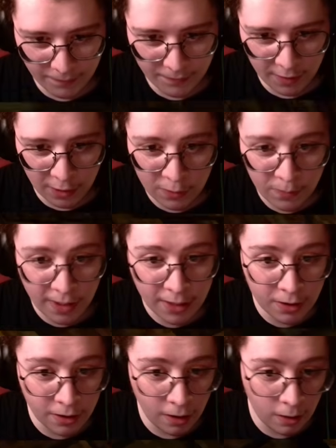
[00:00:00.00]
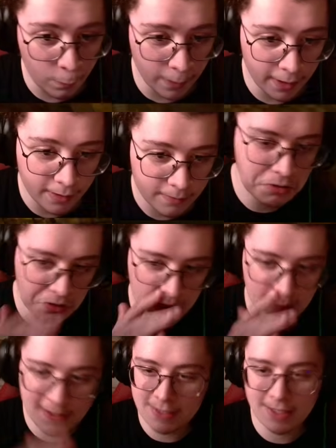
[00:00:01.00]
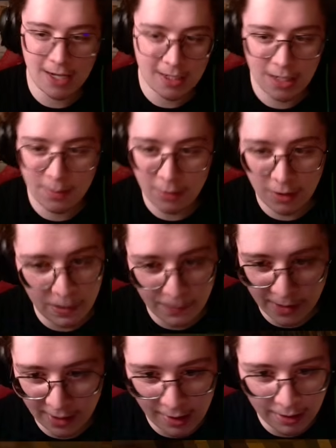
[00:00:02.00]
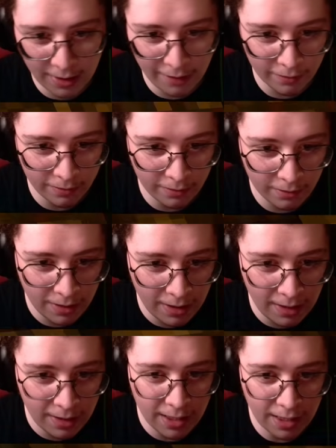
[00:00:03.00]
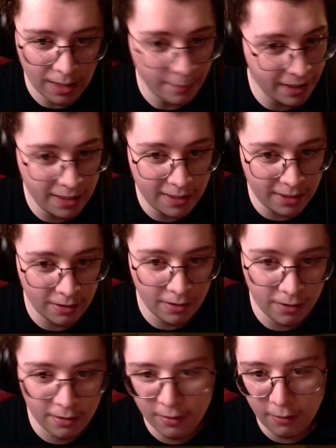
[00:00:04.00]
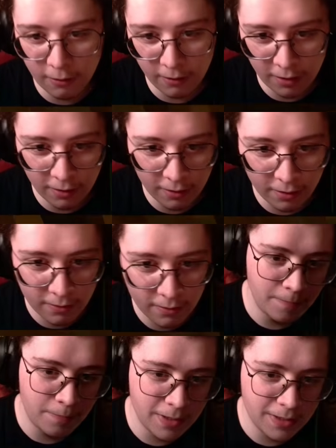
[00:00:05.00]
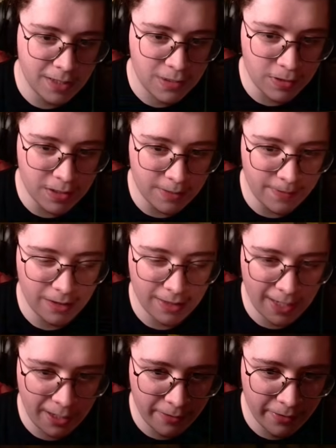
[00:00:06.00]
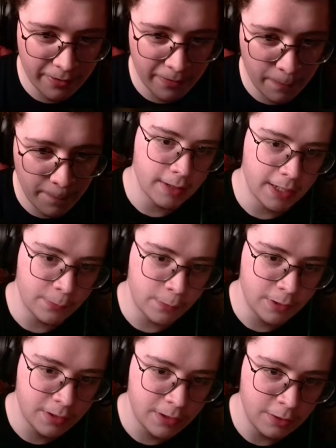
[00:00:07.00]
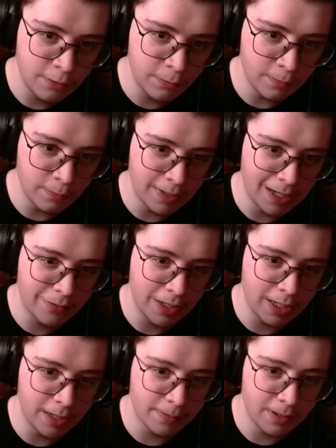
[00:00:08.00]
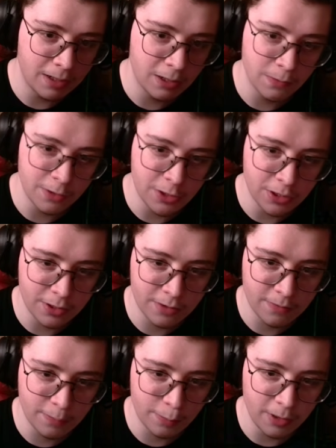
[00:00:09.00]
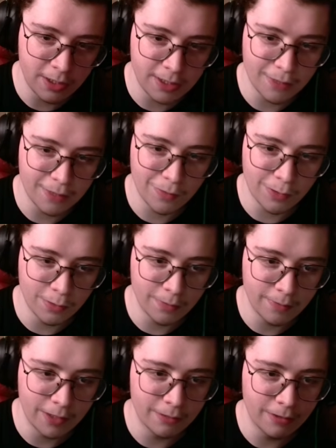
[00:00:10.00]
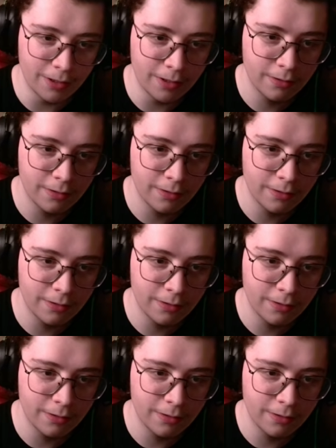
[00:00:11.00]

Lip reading: You do get a good hallway. This exact type of hallway got a level a B tier earlier. But this one's a bit louder. And once you navigate up here, which is pretty difficult by the way,